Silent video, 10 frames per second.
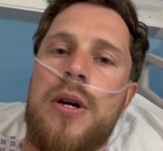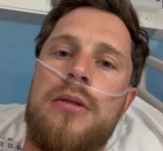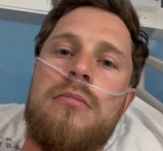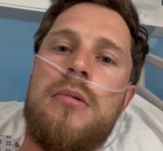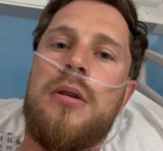
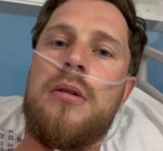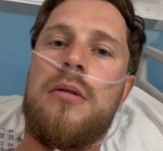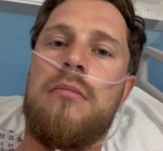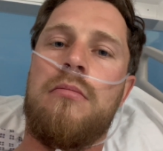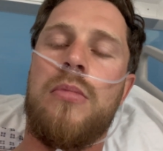
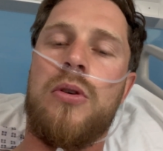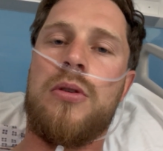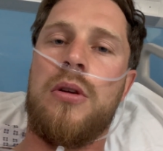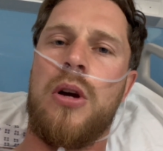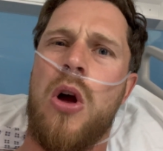It looked
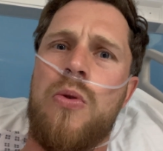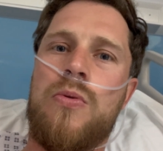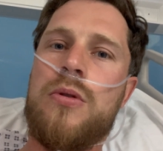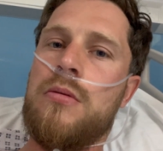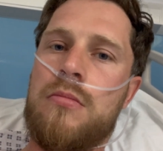like a
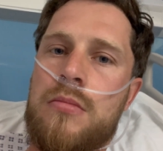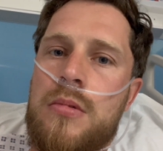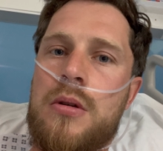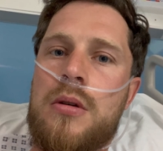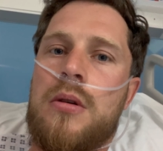hose.
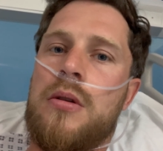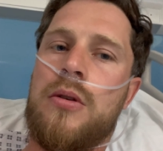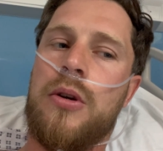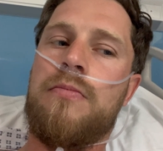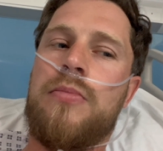It's like
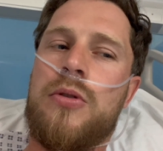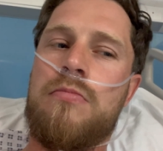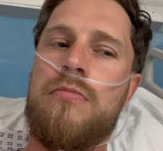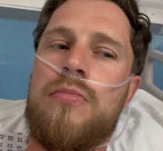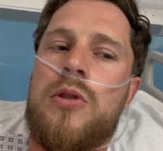a
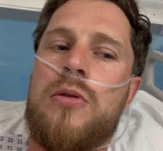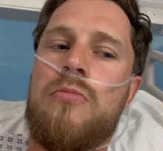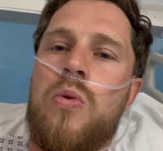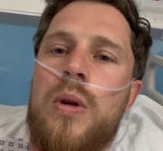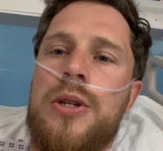
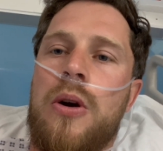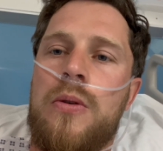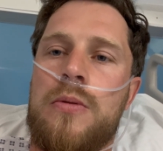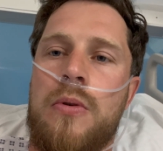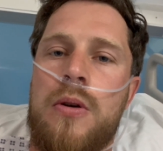smallish hose
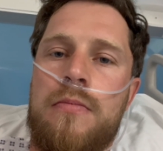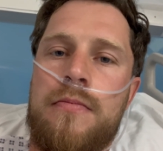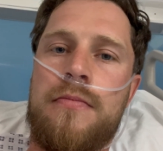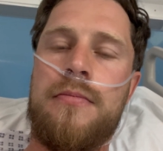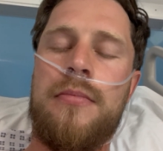pipe.
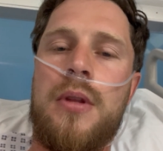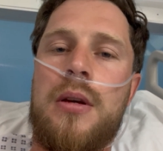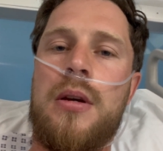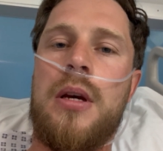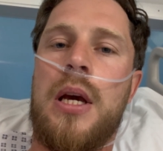
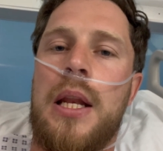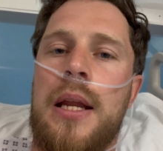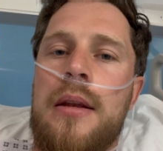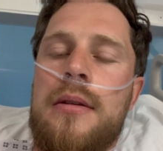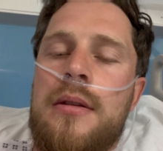And
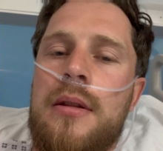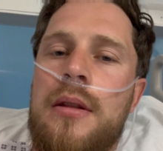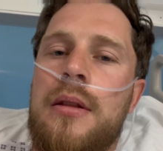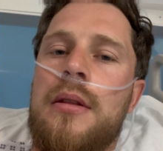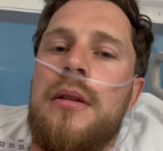then
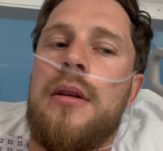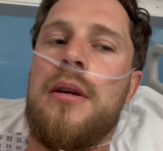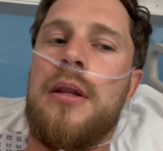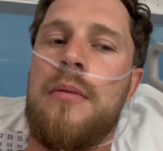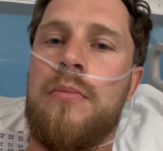
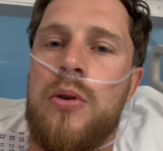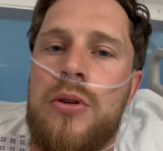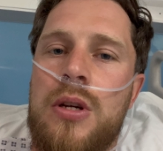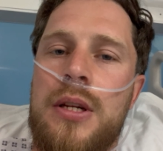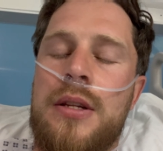they push
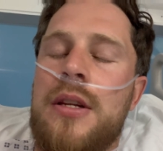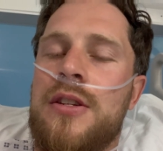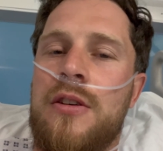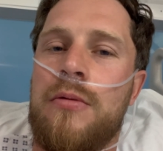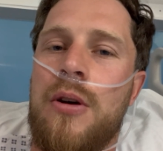it into
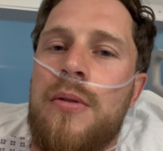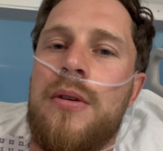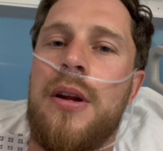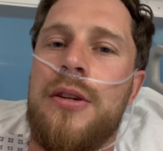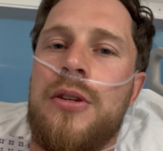your throat and
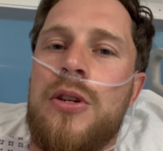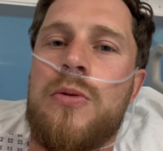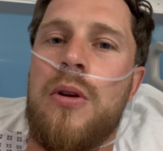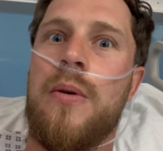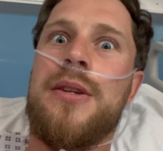ask you to
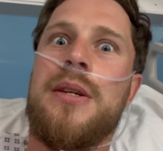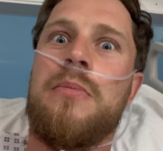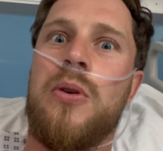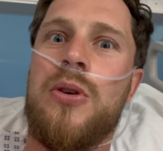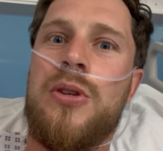swallow it as they
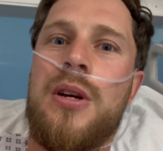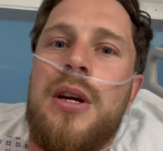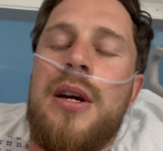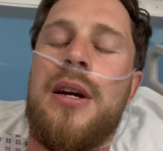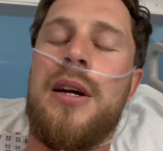push.
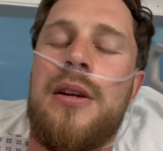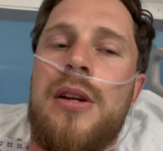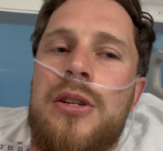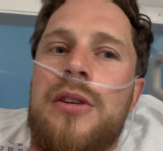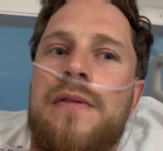You
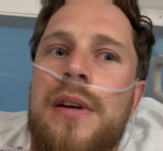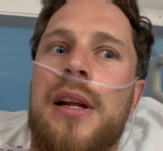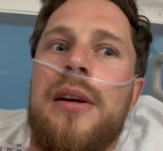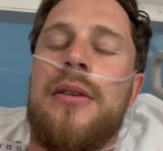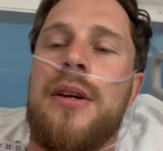literally feel
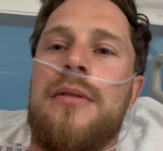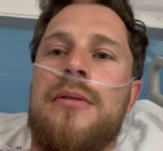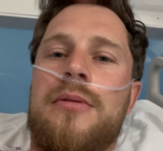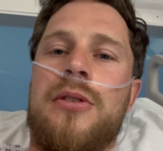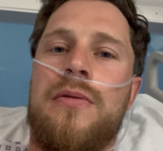it go down your
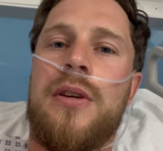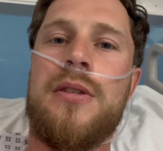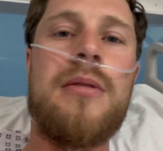esophagus.